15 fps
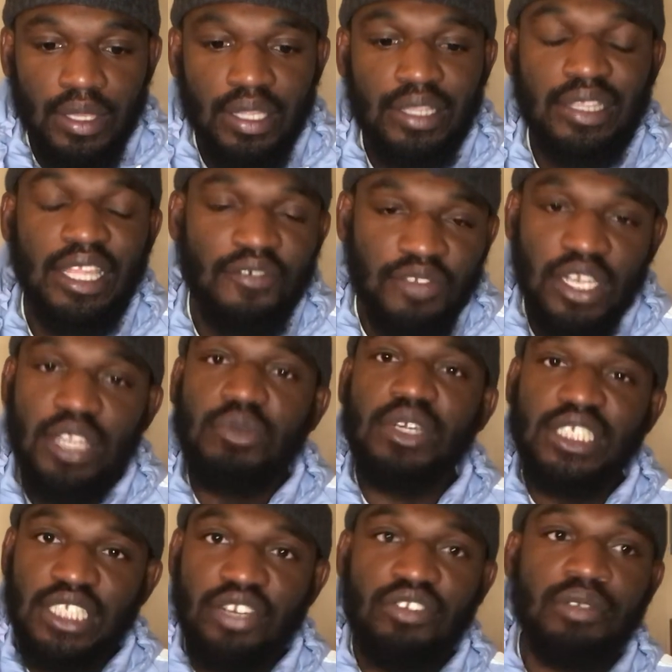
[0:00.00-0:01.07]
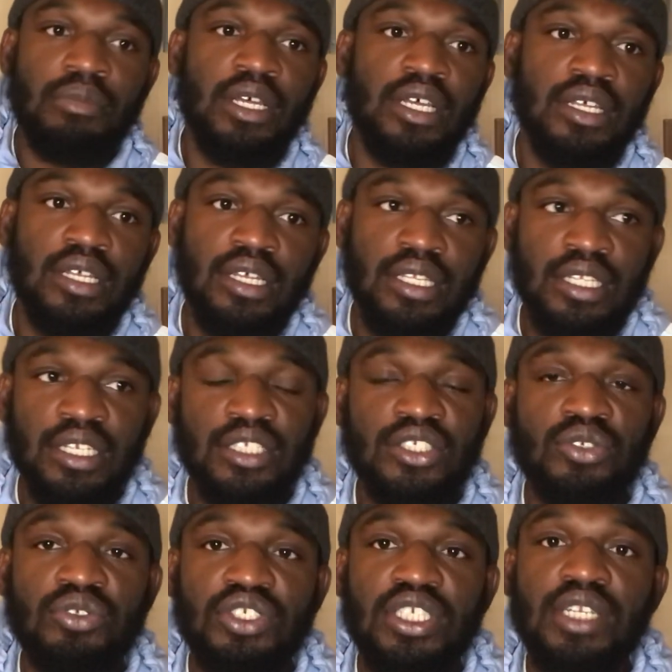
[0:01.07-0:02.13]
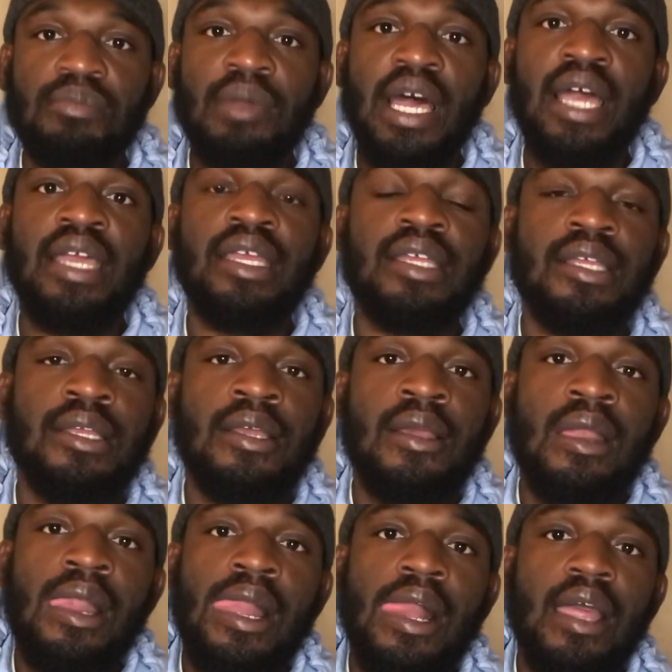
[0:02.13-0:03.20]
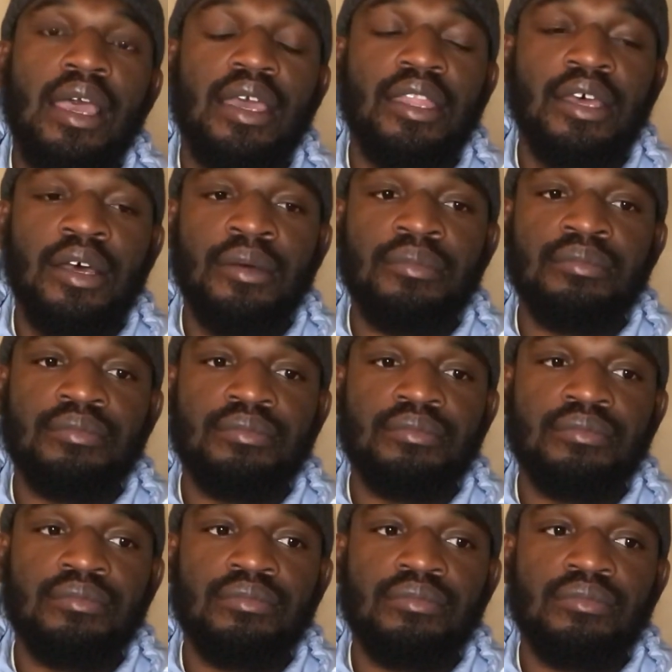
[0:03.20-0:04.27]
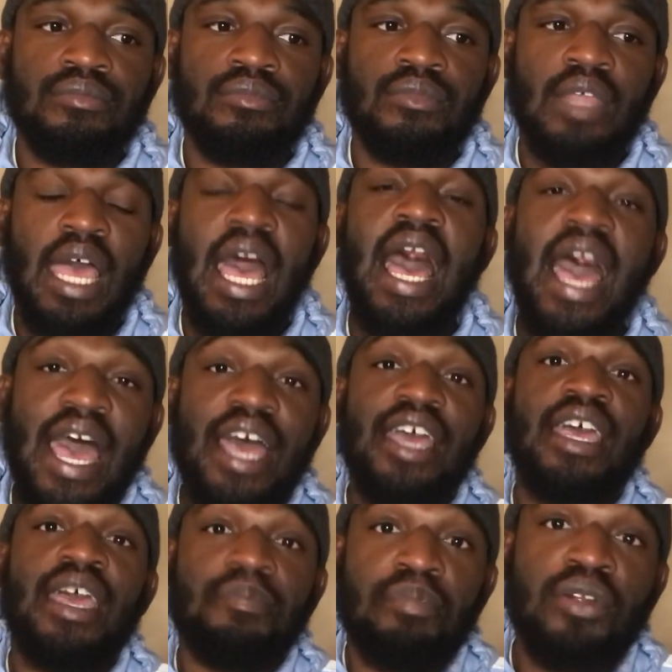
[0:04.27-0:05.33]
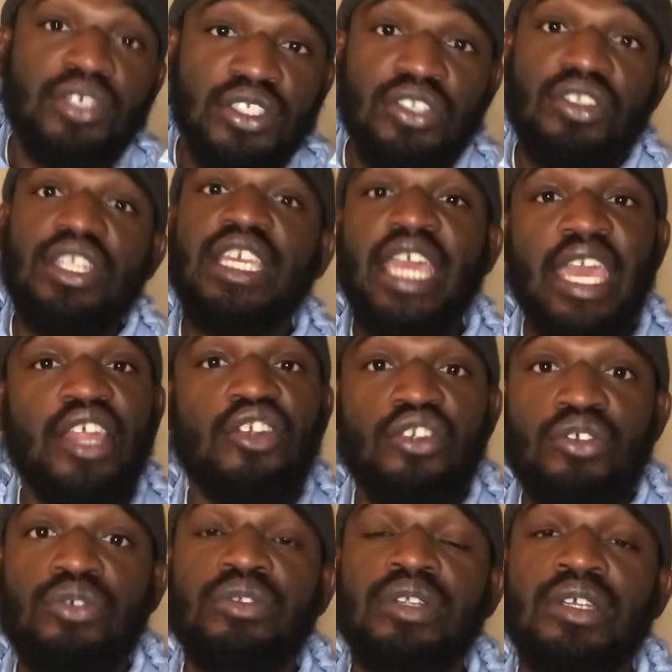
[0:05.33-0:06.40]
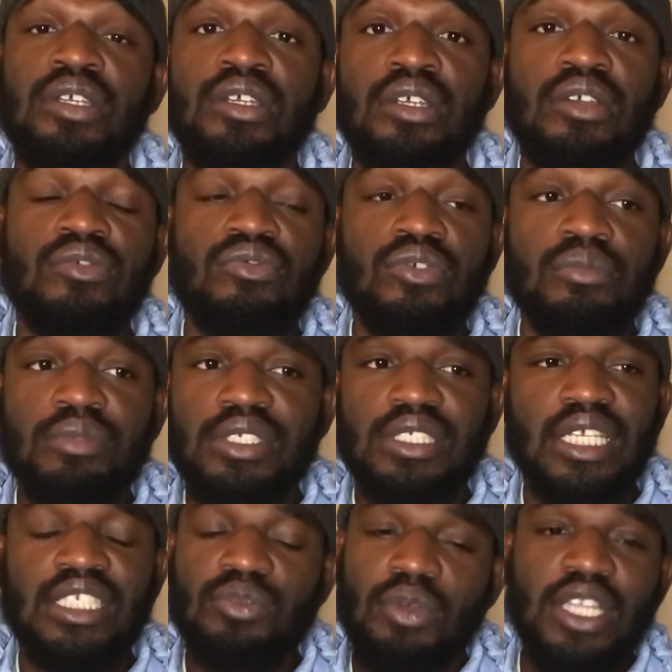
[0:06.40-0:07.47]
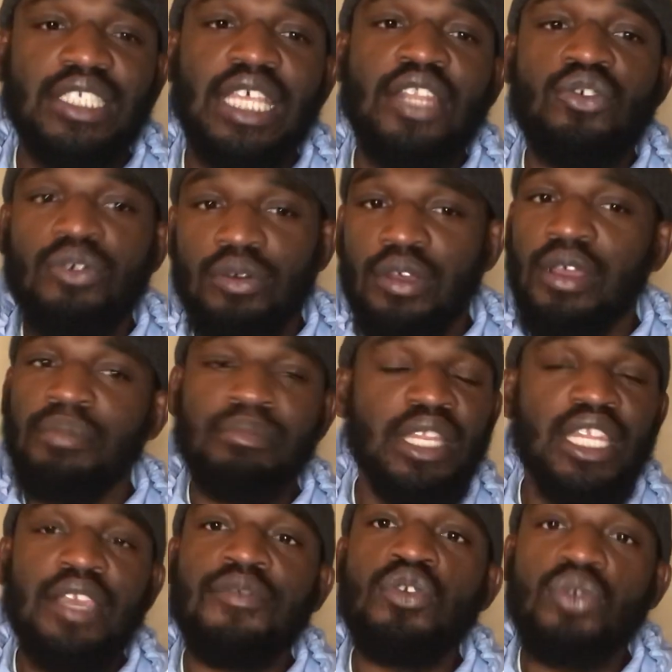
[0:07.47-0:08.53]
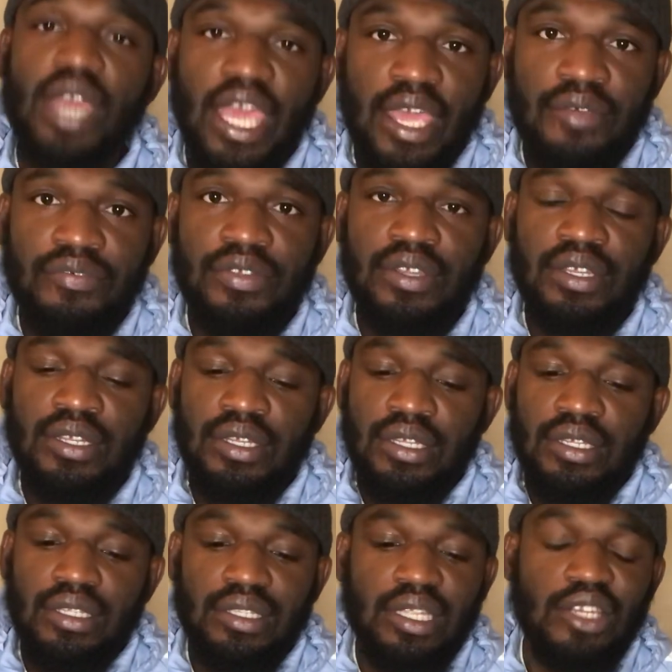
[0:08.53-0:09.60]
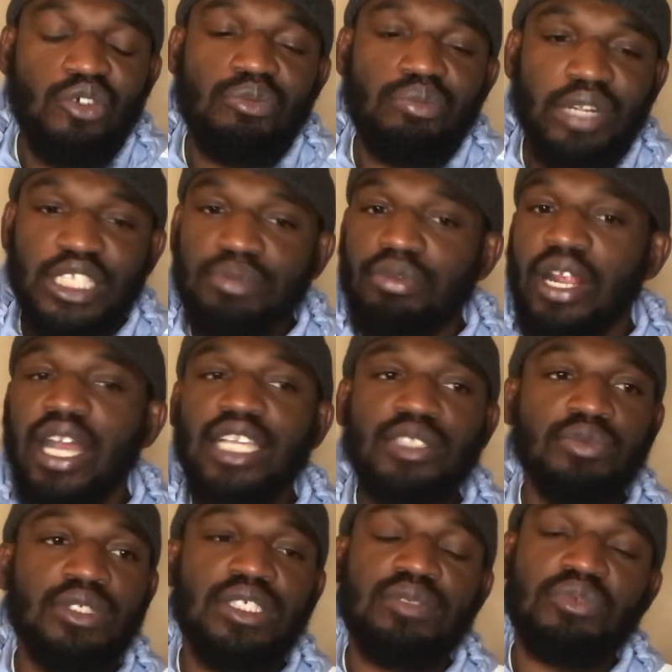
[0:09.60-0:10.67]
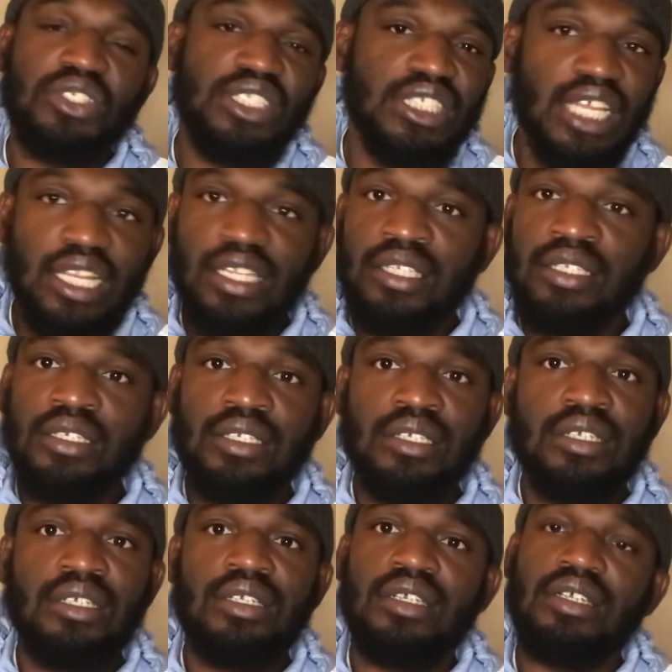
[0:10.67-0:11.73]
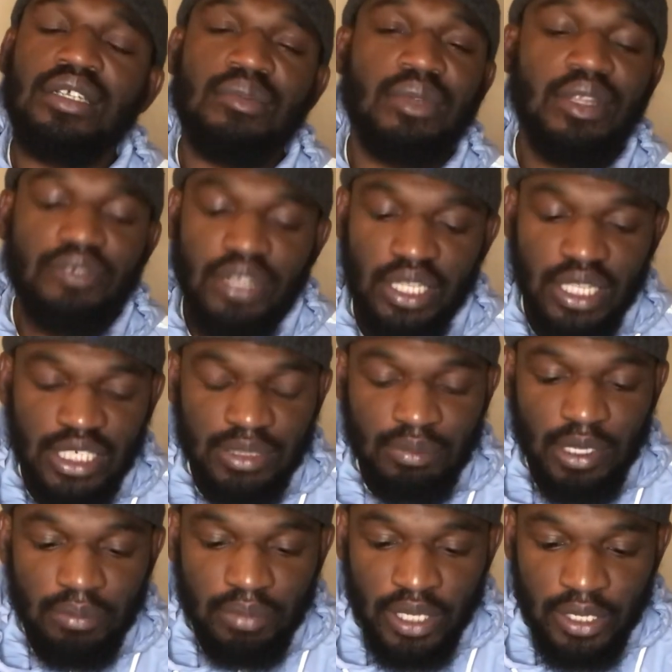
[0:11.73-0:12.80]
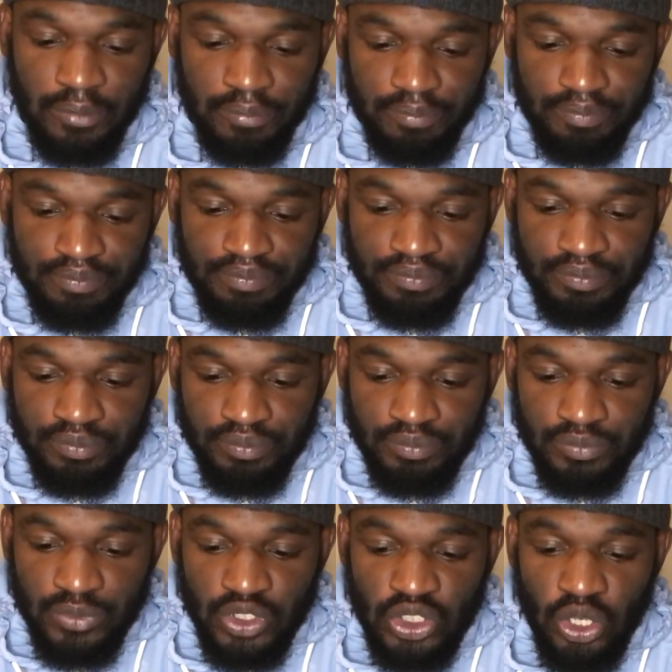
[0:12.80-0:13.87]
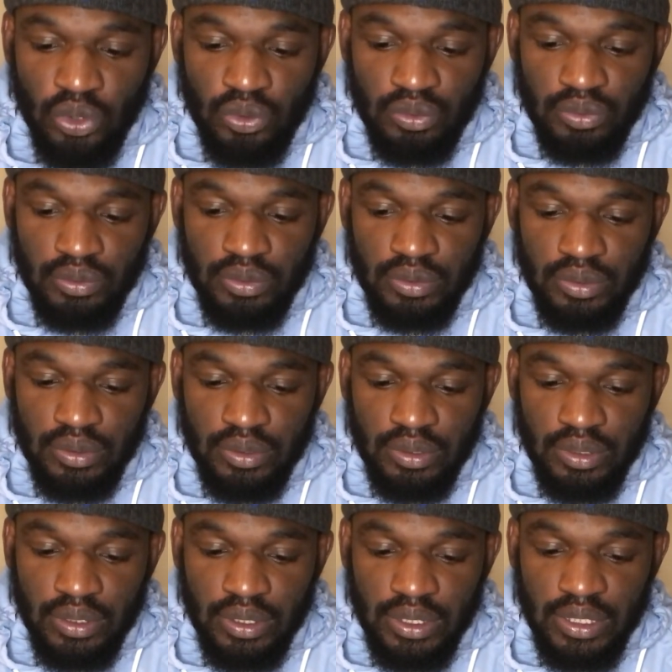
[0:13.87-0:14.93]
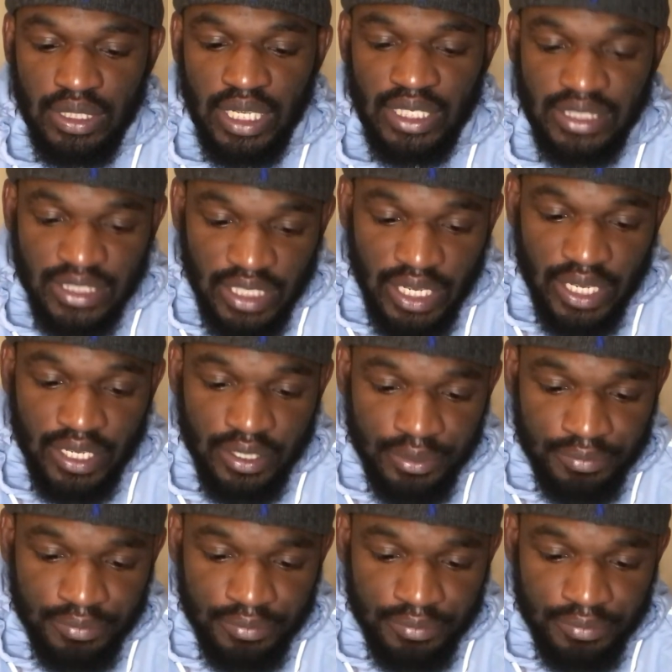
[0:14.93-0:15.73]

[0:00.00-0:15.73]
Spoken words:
Definitely would consider him an associate of mine. And I personally had heard rumors, as well as I know many of you have, that No Breaks Bride was telling, or whatever the case may be. So yesterday,